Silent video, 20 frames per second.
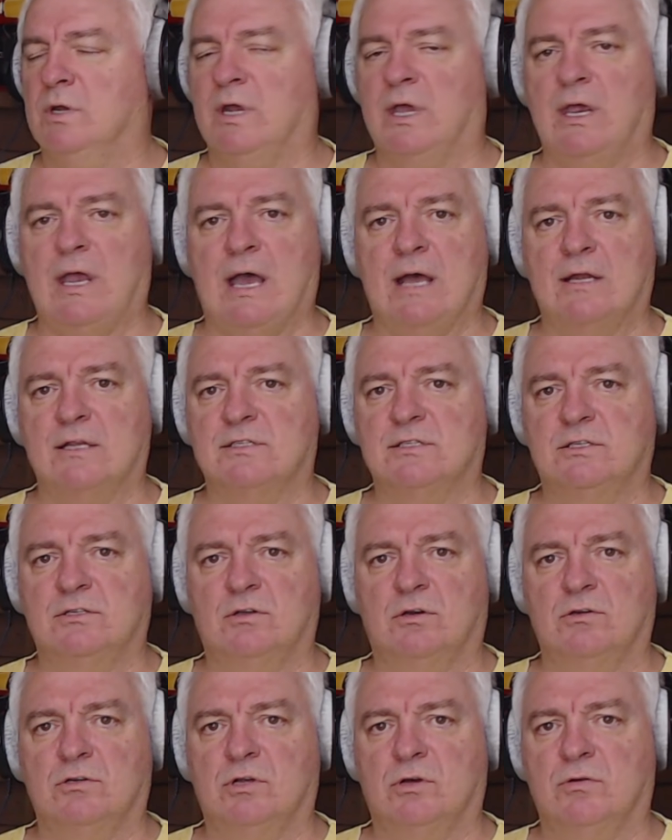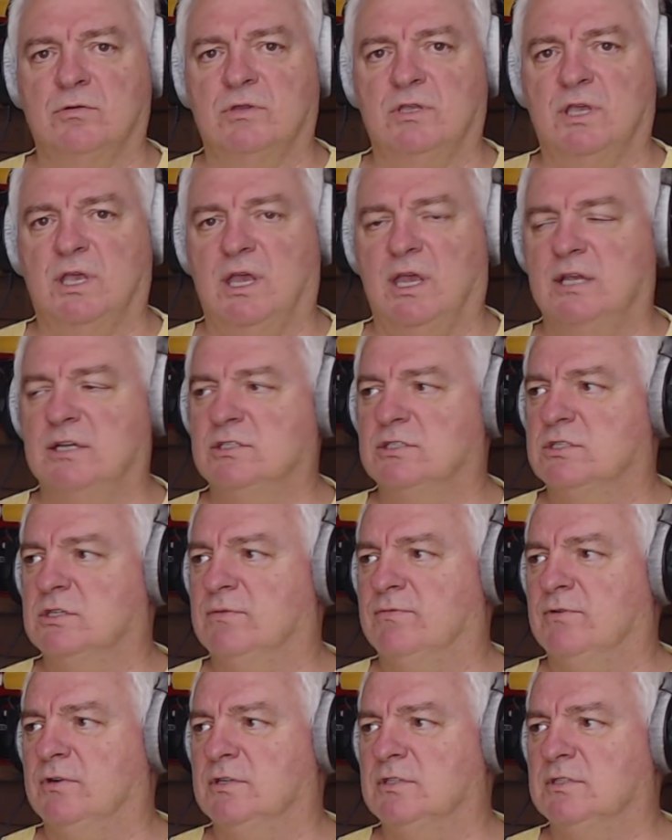I honestly don't know the age
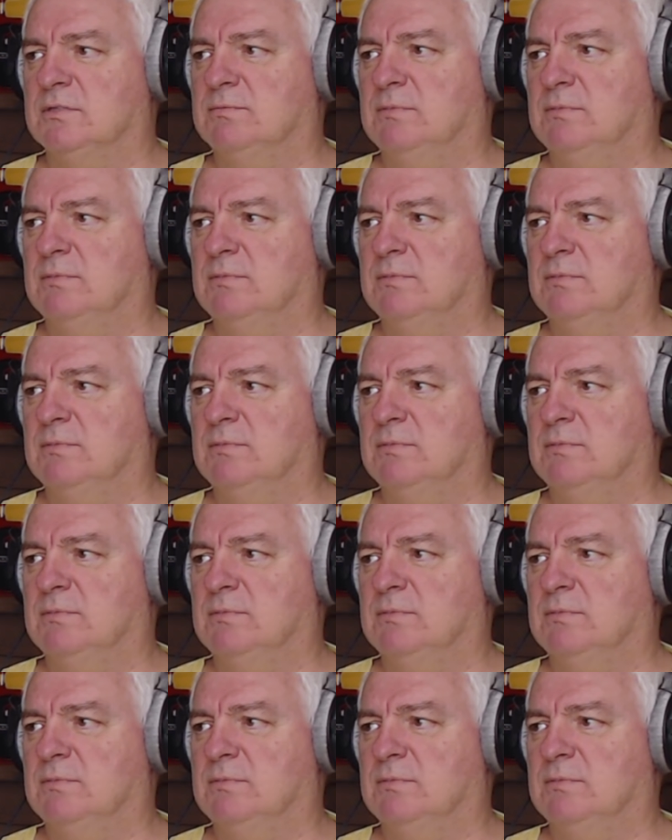difference.